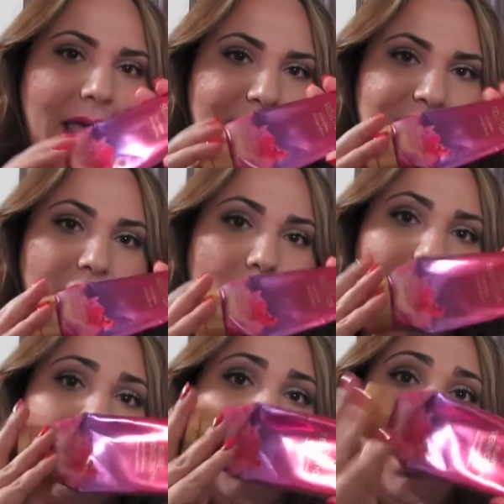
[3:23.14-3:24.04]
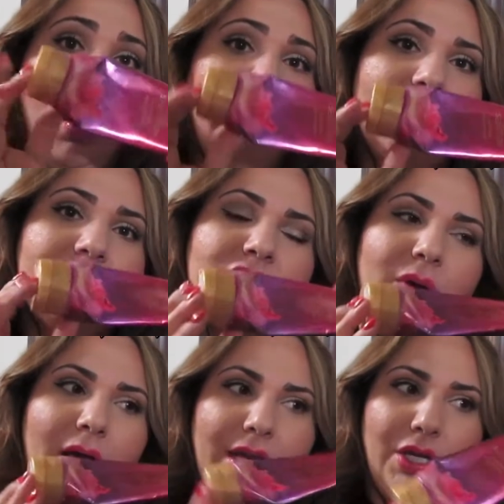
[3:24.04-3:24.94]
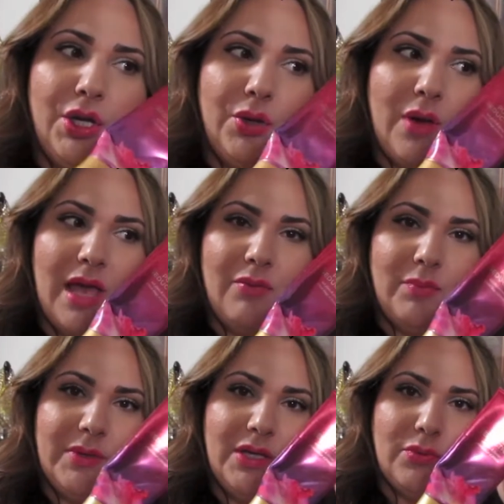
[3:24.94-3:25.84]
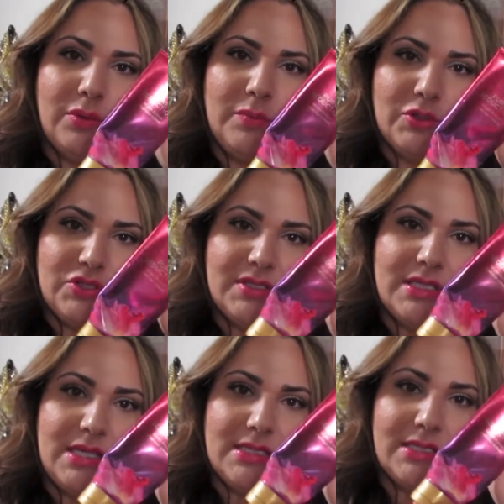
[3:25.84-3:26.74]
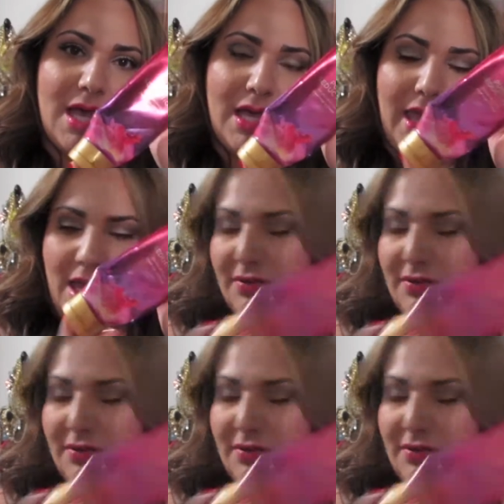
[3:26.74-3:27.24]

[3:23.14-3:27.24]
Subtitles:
absolutely love it. So I know I will be repurchasing this again.